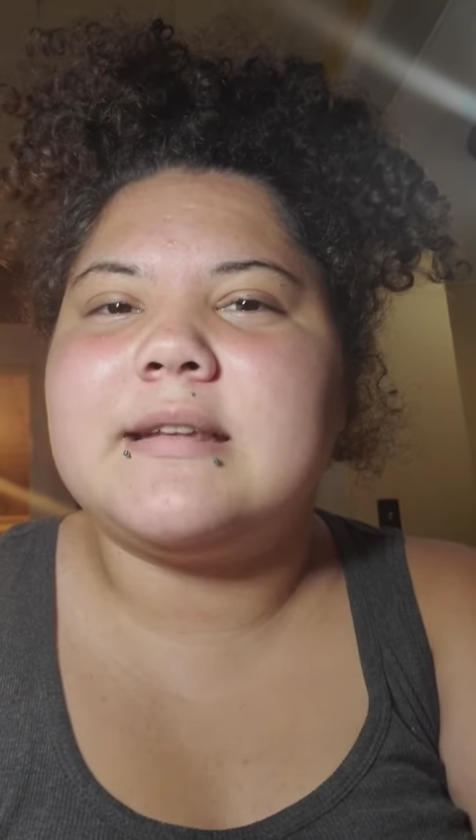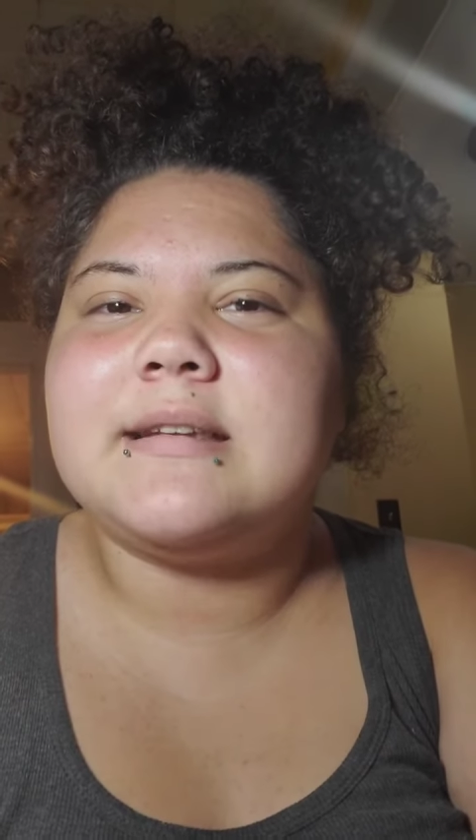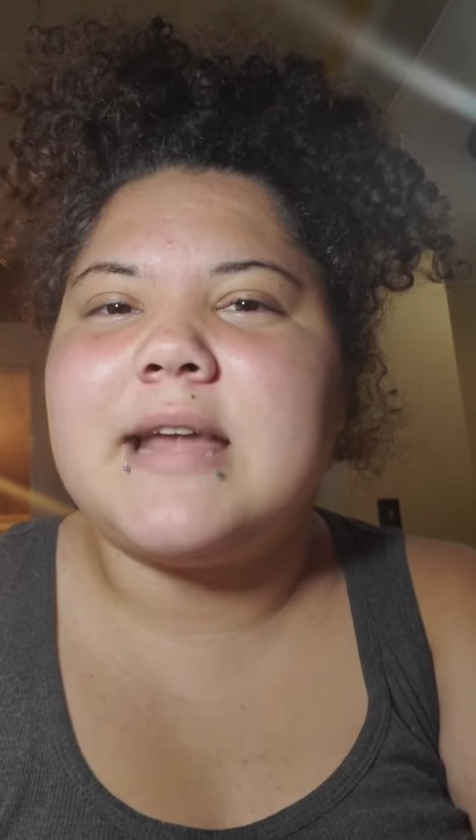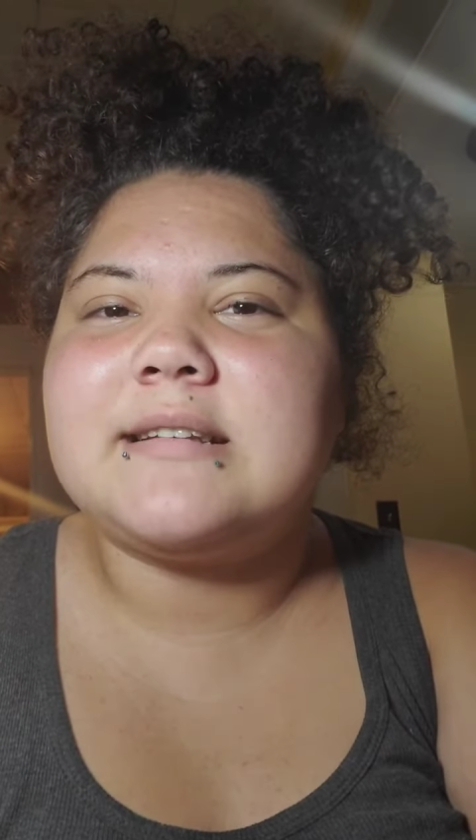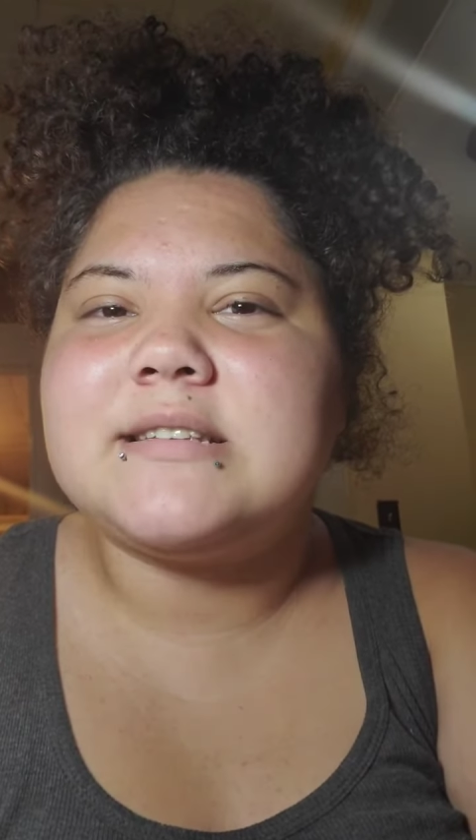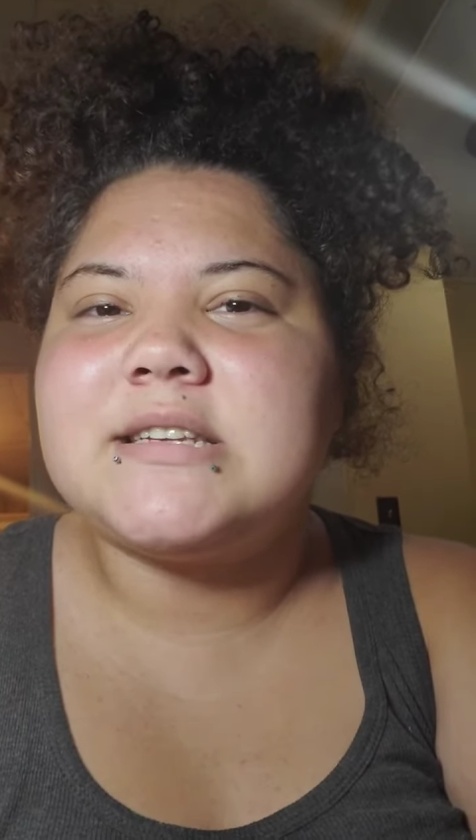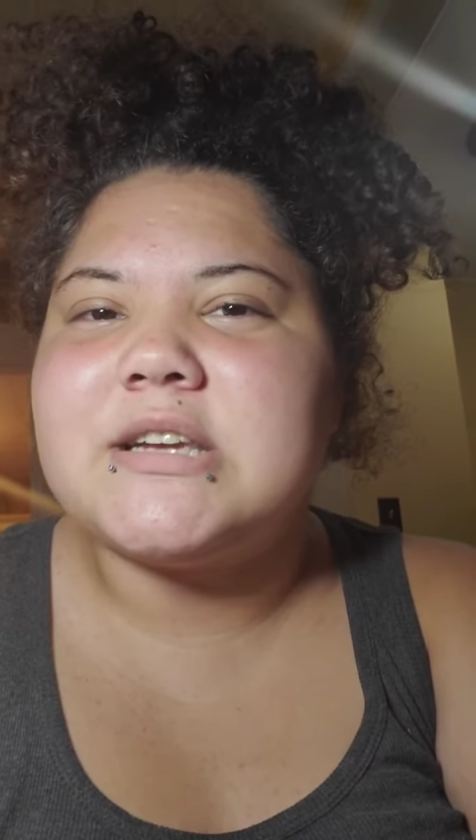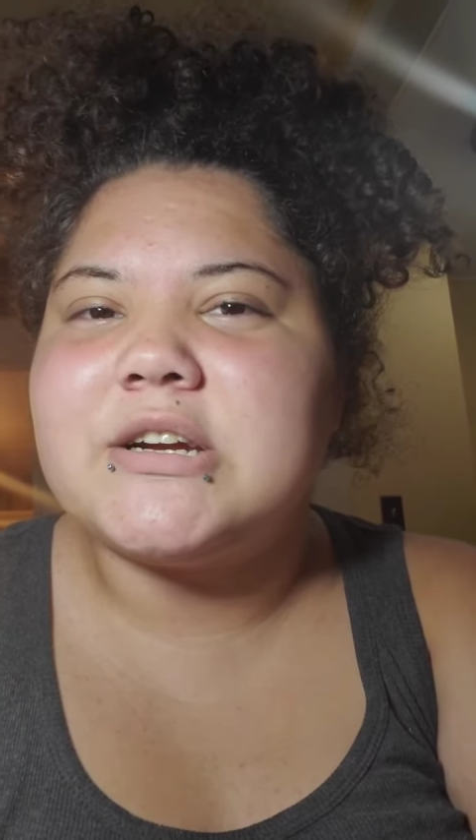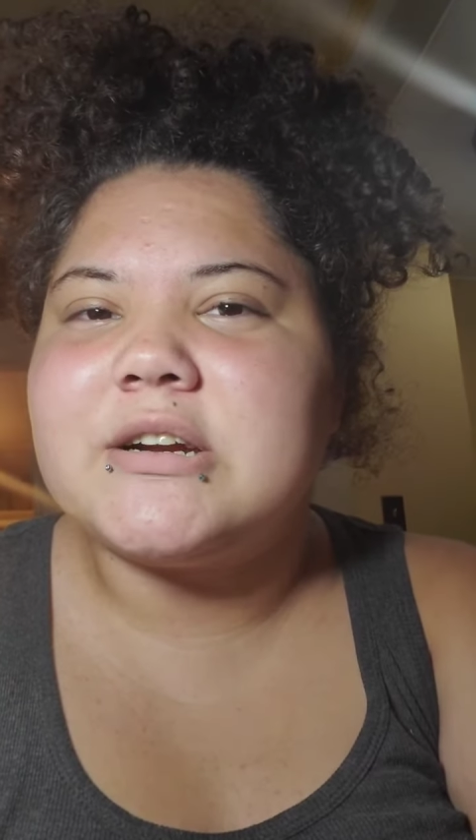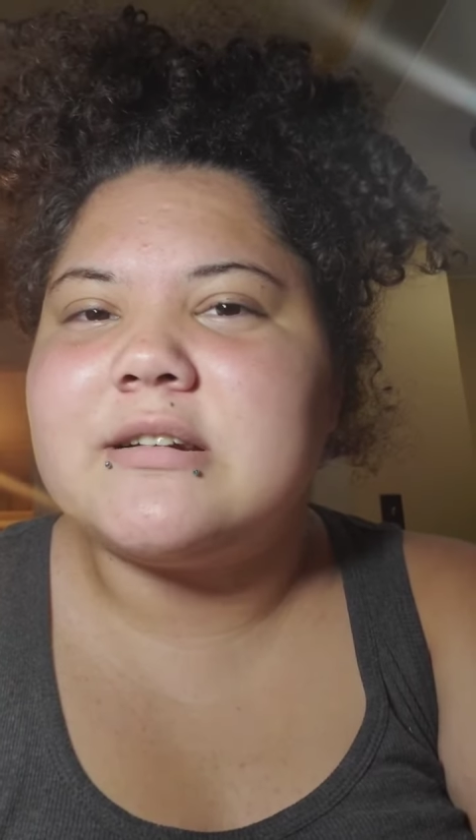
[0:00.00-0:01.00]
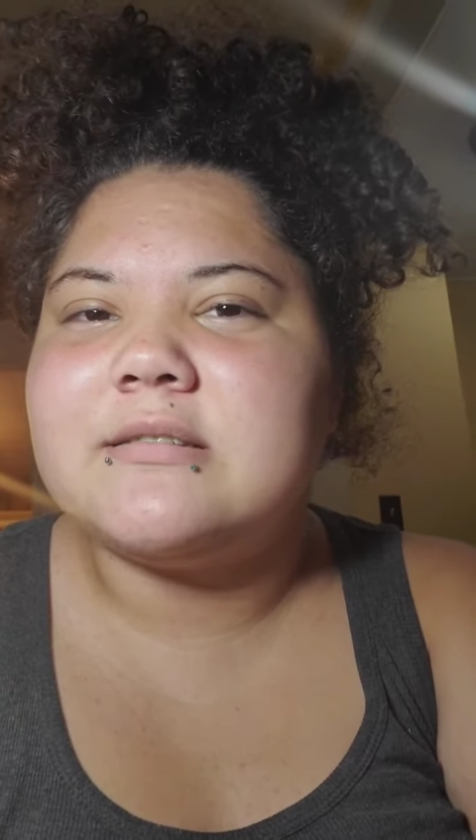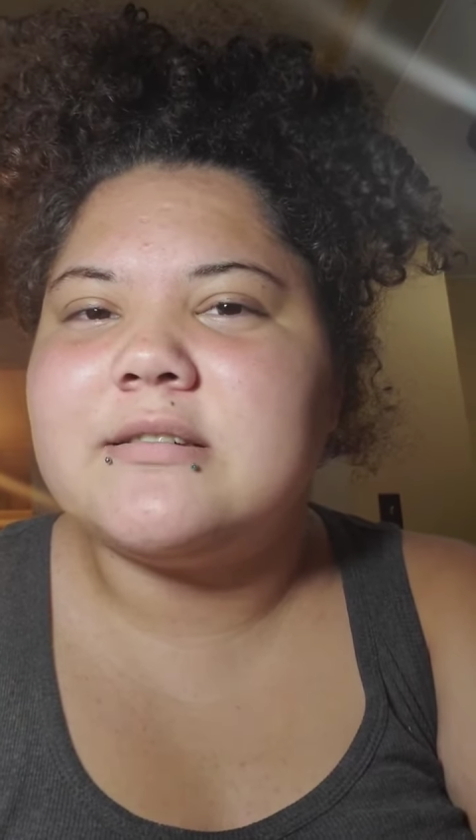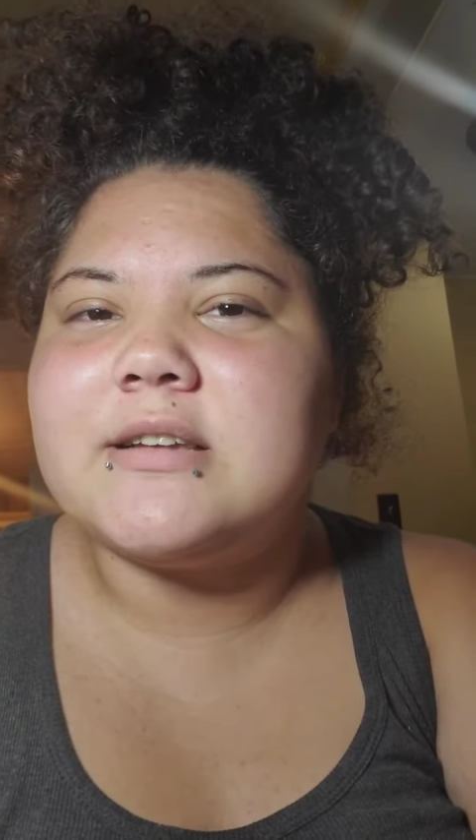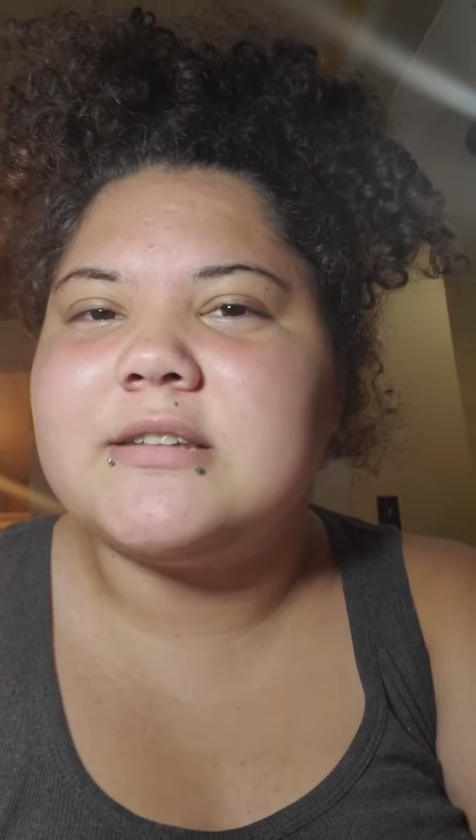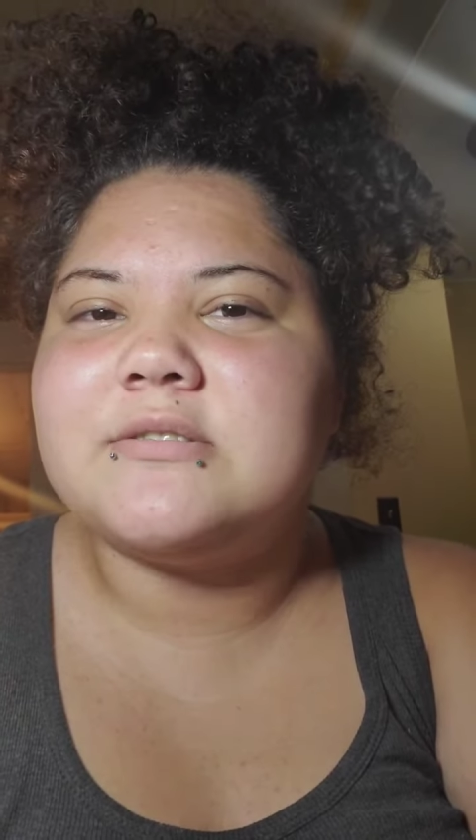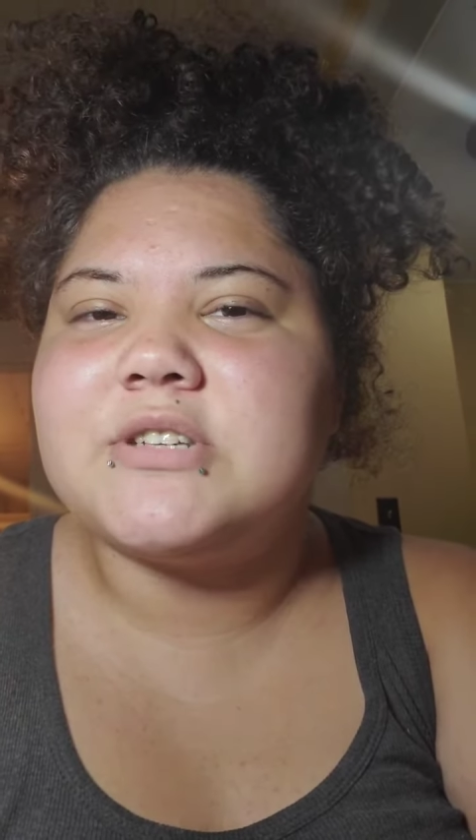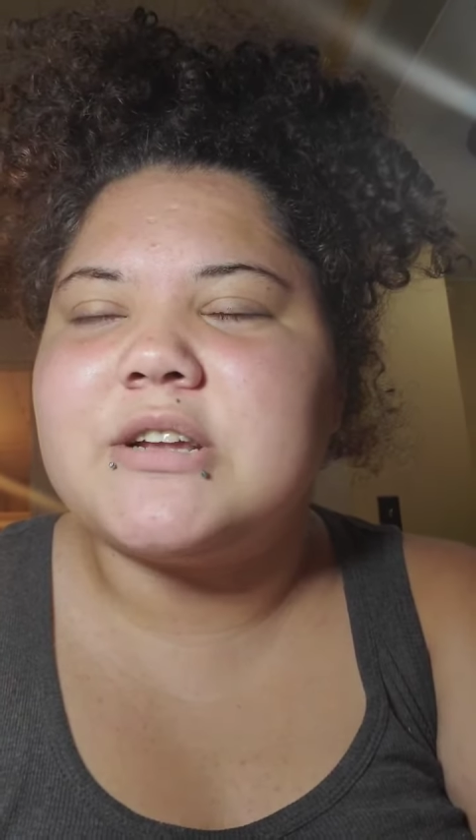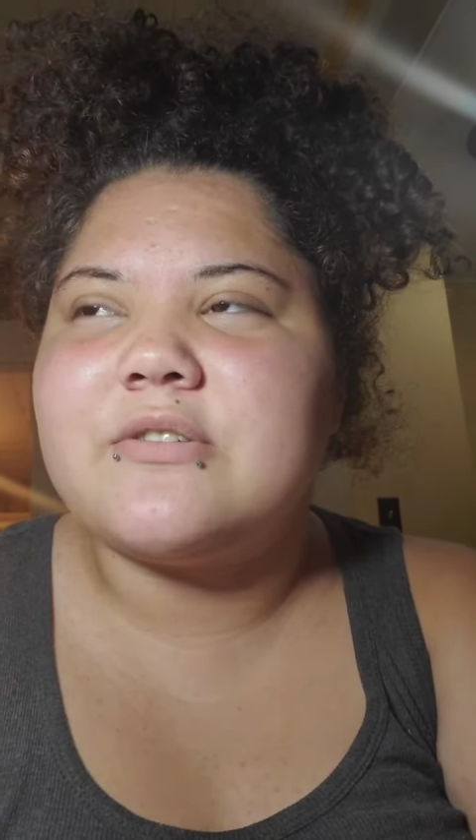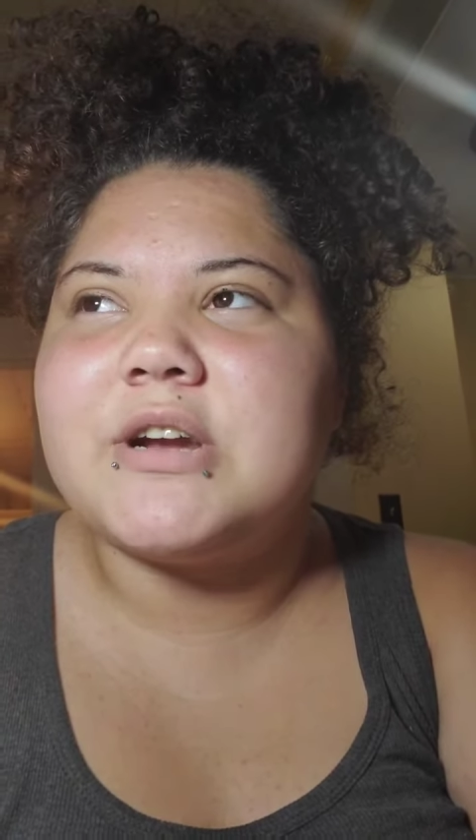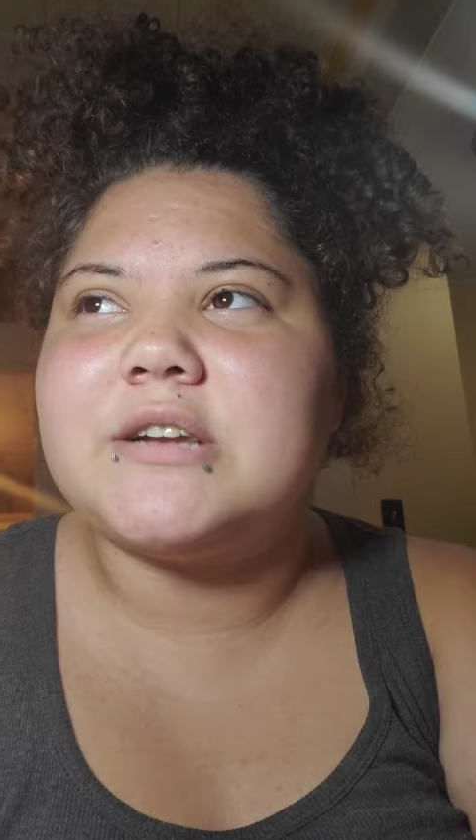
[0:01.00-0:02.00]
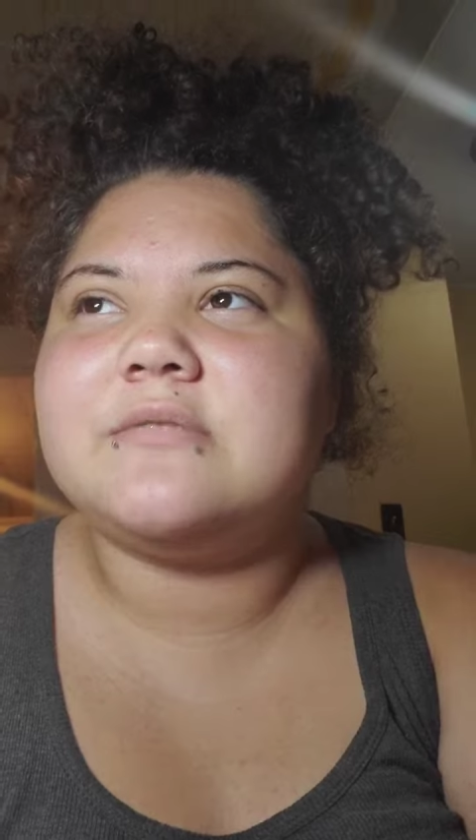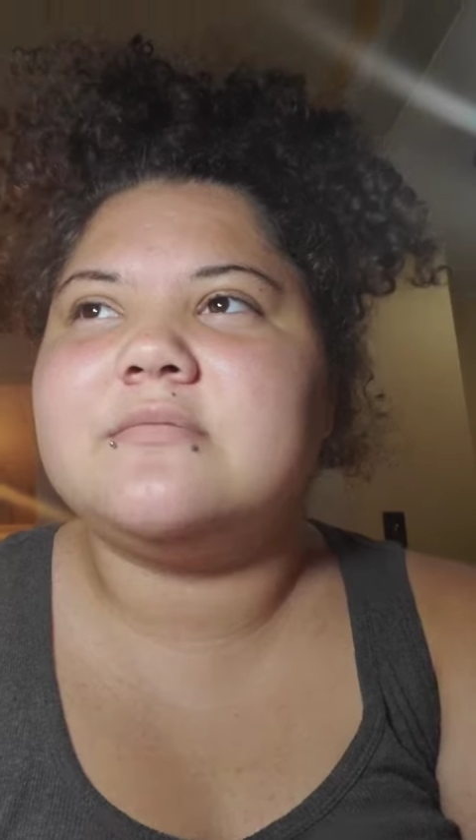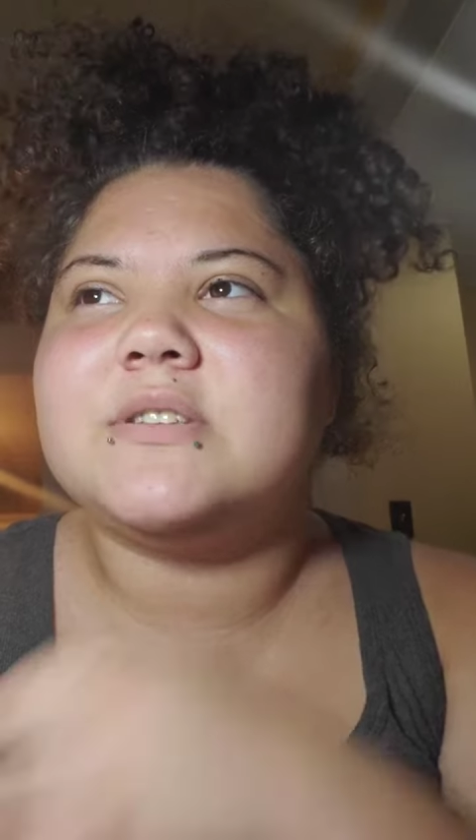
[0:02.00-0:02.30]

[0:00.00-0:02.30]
next year in January,